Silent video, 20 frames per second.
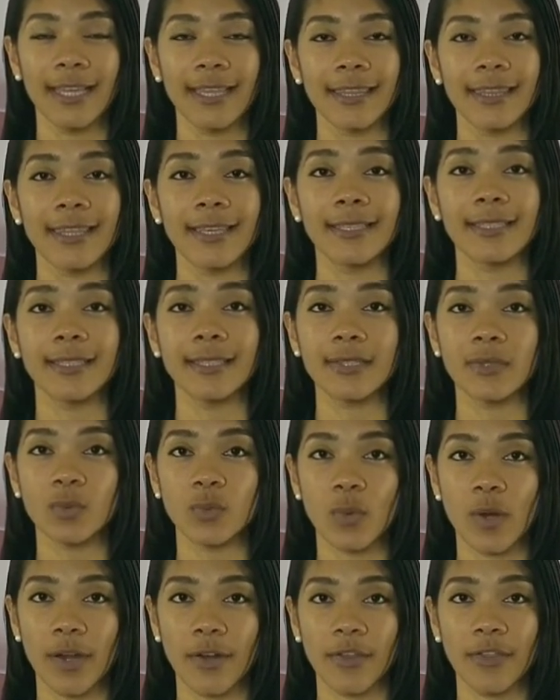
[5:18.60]
This is
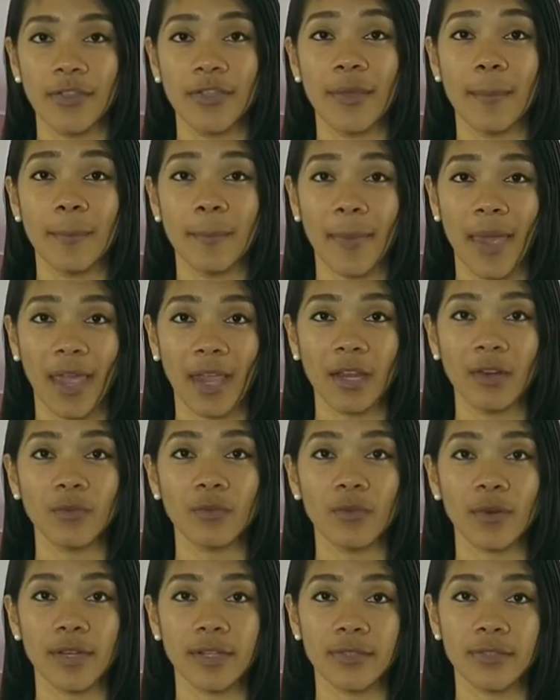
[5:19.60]
one of the main
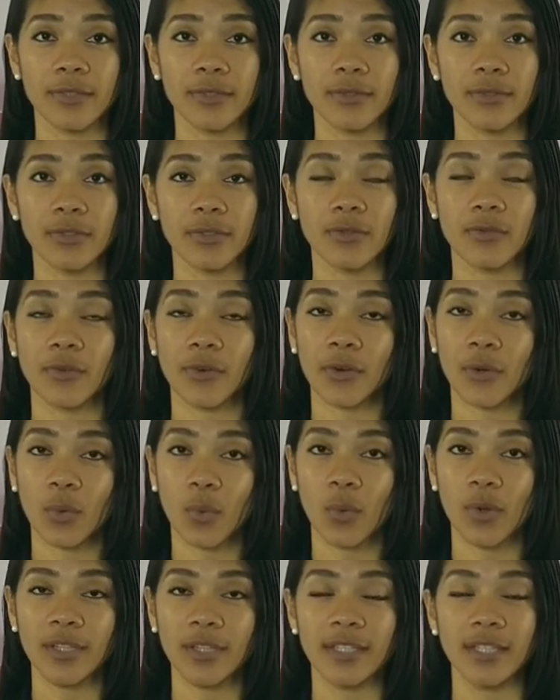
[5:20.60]
reasons for
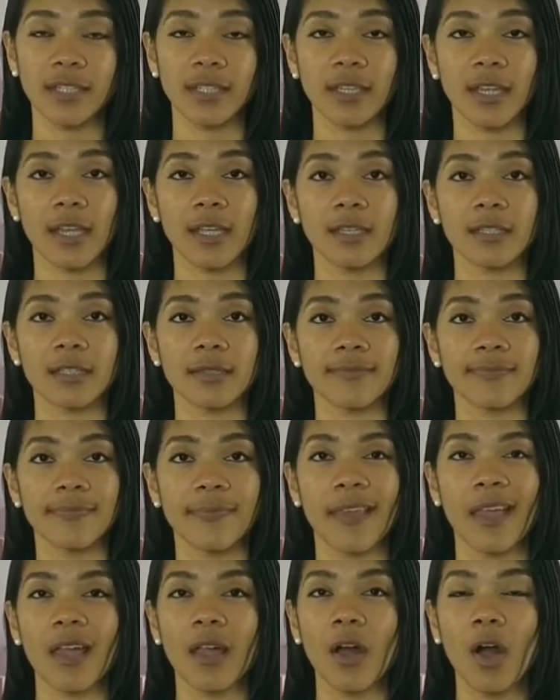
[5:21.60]
quitting it.
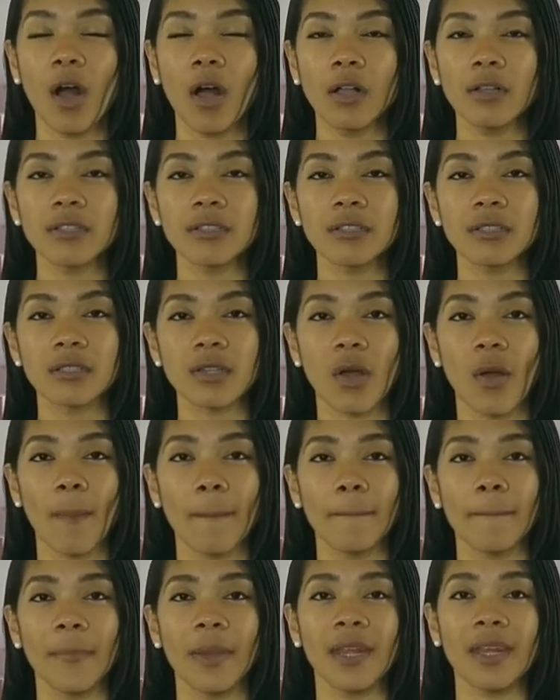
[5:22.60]
Also,
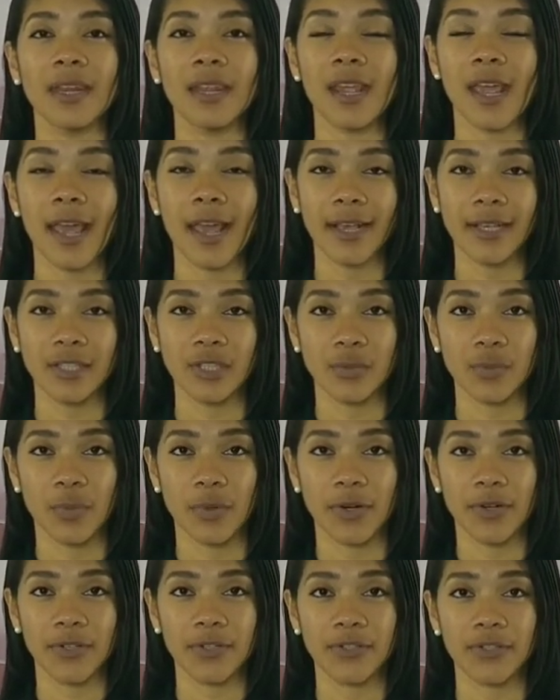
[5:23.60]
many
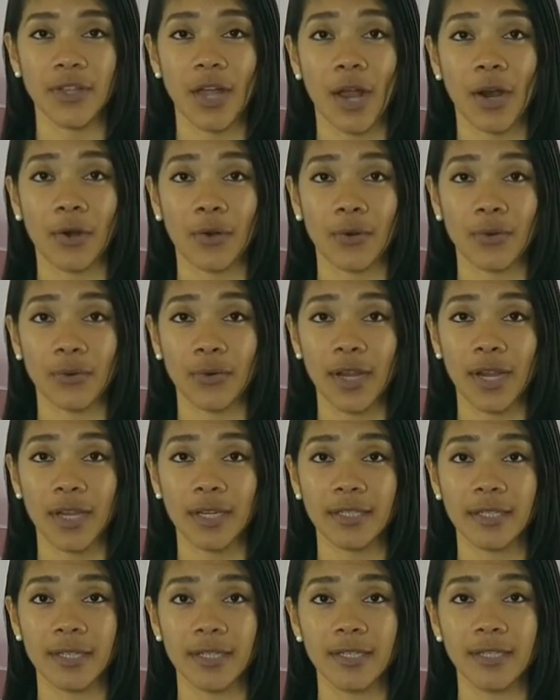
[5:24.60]
experts
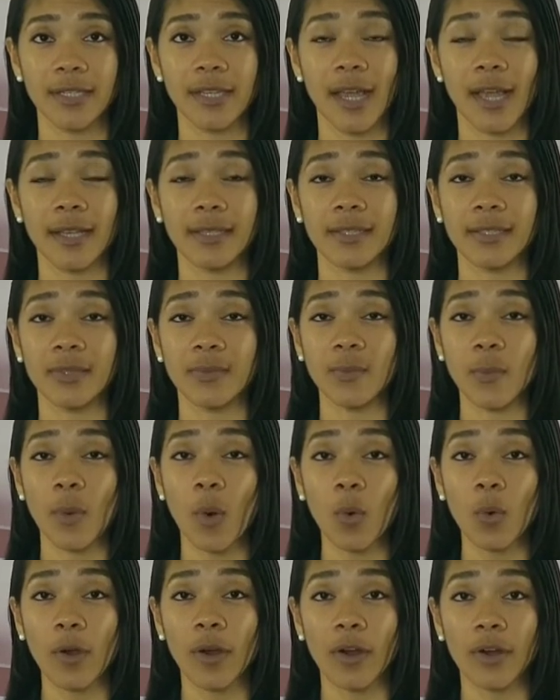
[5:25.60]
agreed that
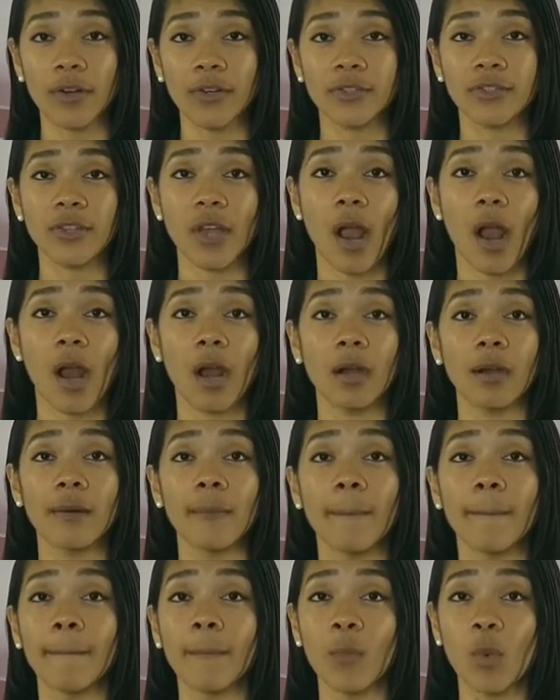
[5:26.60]
smokers are
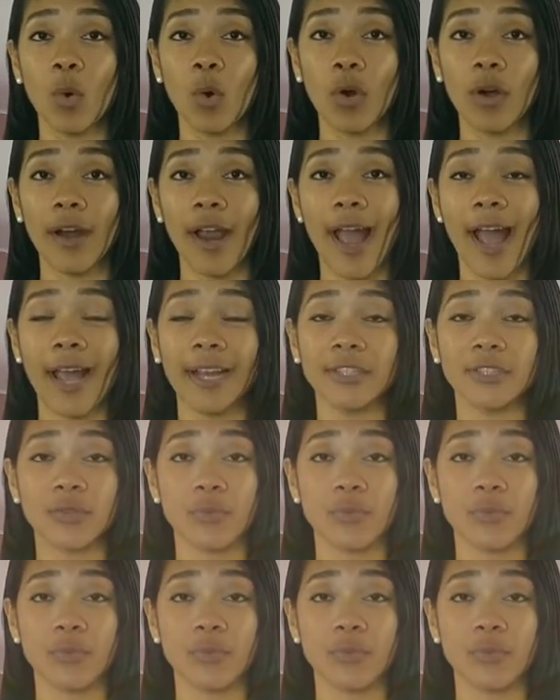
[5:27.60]
more at